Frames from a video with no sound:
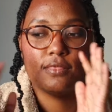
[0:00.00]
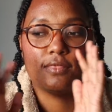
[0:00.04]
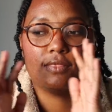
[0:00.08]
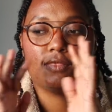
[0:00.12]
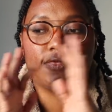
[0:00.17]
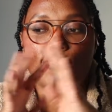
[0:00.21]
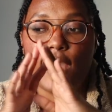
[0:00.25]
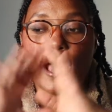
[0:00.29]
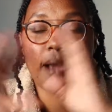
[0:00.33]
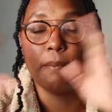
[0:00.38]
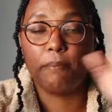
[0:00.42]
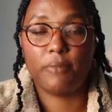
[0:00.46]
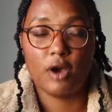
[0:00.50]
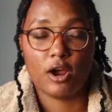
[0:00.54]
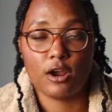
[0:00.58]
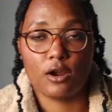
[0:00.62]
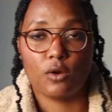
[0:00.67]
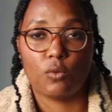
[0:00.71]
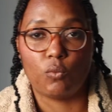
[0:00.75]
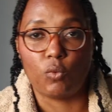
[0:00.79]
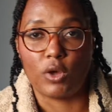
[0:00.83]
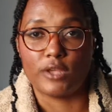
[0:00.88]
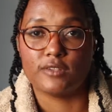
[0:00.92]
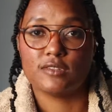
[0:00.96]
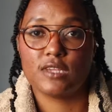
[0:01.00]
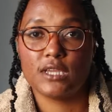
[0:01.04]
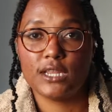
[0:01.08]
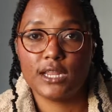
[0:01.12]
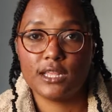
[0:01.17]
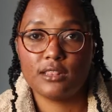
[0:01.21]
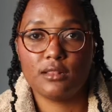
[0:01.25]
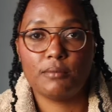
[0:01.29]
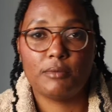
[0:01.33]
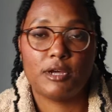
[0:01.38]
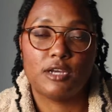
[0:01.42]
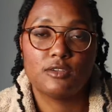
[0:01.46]
That part wasn't
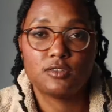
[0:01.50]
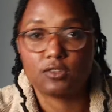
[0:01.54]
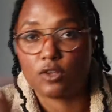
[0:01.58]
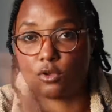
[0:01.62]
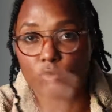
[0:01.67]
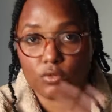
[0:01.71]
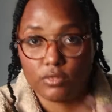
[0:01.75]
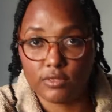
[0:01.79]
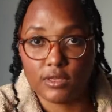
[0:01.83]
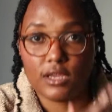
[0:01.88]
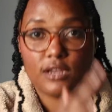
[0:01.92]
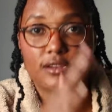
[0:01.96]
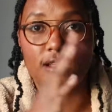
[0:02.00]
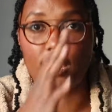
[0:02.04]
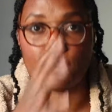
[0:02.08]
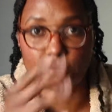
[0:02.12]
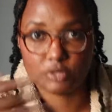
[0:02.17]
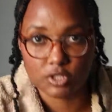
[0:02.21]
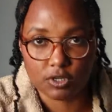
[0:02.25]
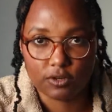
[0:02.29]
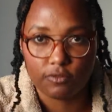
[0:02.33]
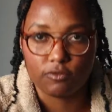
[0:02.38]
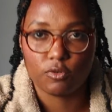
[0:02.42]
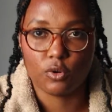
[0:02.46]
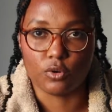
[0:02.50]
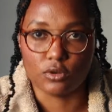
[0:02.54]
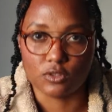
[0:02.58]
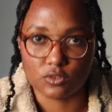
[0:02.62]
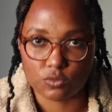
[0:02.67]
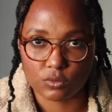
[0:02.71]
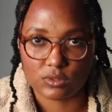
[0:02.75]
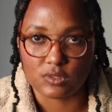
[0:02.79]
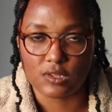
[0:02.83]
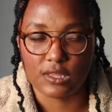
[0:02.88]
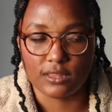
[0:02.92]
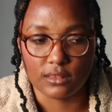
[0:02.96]
in the book, so the adoption, of course,
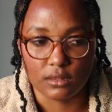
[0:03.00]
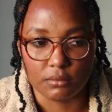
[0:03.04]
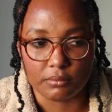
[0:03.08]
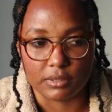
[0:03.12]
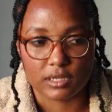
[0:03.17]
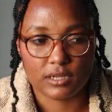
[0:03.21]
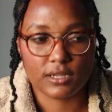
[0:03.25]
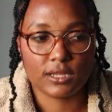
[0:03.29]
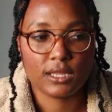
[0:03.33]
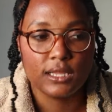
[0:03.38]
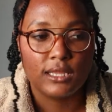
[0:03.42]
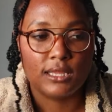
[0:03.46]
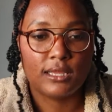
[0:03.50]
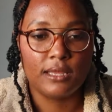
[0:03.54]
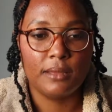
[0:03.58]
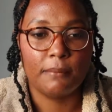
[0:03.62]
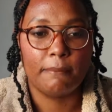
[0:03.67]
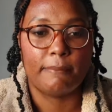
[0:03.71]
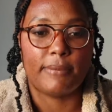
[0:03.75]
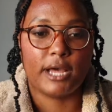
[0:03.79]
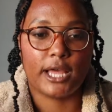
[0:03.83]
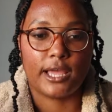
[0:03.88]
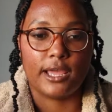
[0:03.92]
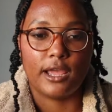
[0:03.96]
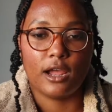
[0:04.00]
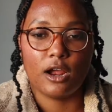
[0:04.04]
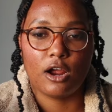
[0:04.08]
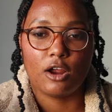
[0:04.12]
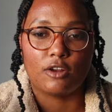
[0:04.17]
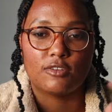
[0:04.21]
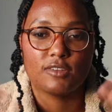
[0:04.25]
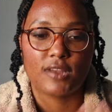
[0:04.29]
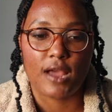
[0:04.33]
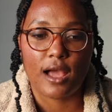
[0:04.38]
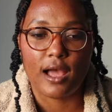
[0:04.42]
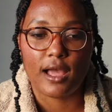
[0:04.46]
was in the book, but her
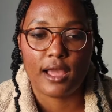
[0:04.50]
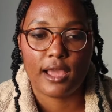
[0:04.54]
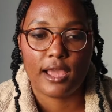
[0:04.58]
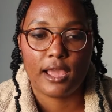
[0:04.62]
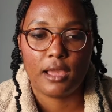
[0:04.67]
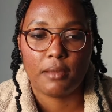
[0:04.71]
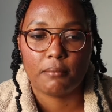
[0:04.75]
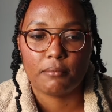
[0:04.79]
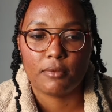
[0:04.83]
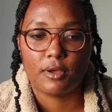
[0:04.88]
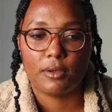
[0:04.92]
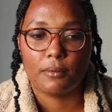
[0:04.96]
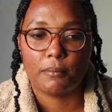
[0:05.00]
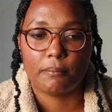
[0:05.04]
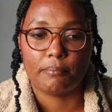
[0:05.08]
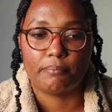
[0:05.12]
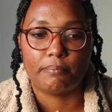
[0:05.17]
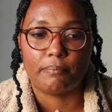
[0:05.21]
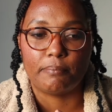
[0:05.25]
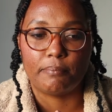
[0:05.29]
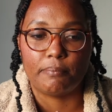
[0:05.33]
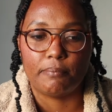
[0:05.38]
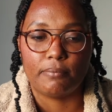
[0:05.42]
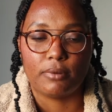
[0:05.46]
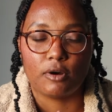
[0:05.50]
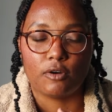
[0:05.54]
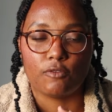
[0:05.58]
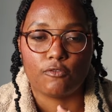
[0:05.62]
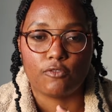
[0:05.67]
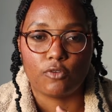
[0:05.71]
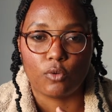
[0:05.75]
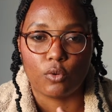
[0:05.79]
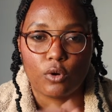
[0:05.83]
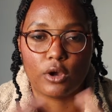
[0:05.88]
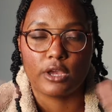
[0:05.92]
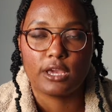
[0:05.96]
time
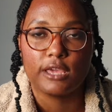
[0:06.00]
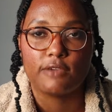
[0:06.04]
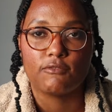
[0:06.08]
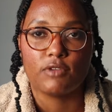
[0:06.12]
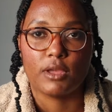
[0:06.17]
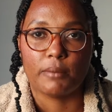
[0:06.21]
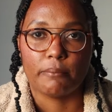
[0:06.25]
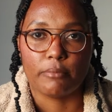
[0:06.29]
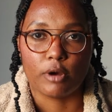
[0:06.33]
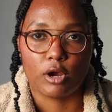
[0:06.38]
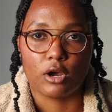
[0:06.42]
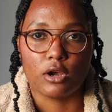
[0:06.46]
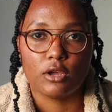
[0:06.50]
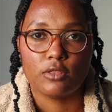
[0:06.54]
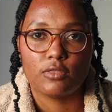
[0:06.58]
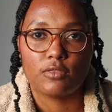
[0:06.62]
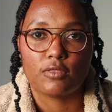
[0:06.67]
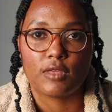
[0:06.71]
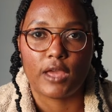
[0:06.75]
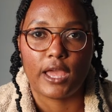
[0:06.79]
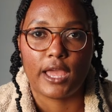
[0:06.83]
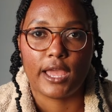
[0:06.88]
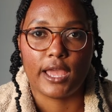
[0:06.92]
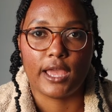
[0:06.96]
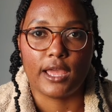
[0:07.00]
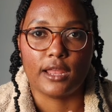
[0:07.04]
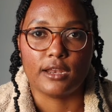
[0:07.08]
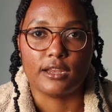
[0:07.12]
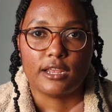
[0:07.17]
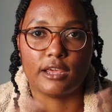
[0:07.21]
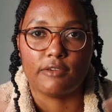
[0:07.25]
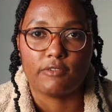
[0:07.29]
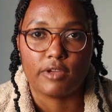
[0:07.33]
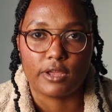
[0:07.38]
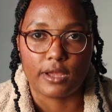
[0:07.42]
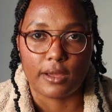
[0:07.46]
before giving birth and
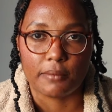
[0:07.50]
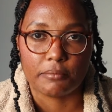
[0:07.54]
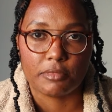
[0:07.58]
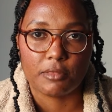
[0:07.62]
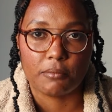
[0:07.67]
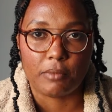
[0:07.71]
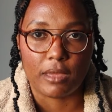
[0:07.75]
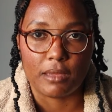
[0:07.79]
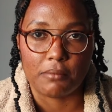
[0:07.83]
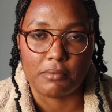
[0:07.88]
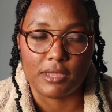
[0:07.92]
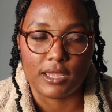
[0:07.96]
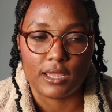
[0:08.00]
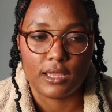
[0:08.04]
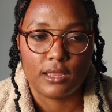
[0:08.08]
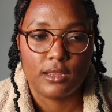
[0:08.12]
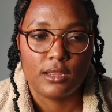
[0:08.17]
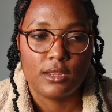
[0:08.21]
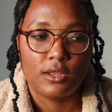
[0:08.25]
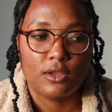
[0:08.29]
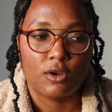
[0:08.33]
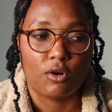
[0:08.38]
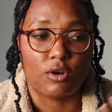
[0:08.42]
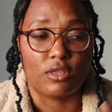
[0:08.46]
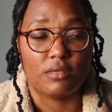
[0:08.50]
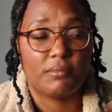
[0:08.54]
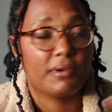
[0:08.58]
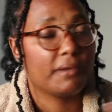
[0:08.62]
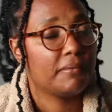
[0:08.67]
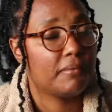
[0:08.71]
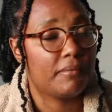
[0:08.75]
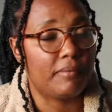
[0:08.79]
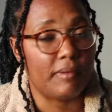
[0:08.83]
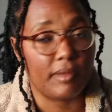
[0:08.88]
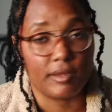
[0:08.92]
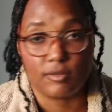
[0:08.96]
giving up the baby, or the
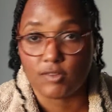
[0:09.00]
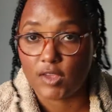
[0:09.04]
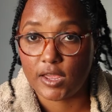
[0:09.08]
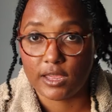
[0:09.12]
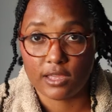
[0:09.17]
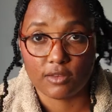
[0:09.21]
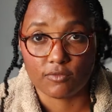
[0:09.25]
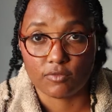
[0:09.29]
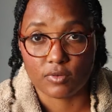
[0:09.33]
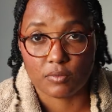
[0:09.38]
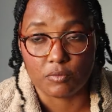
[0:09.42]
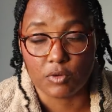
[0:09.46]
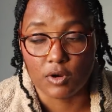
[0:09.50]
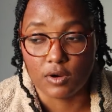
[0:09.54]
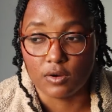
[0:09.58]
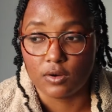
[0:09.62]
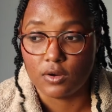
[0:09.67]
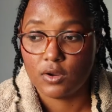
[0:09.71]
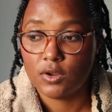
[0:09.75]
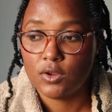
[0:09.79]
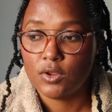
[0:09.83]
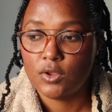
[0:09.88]
baby being taken from her,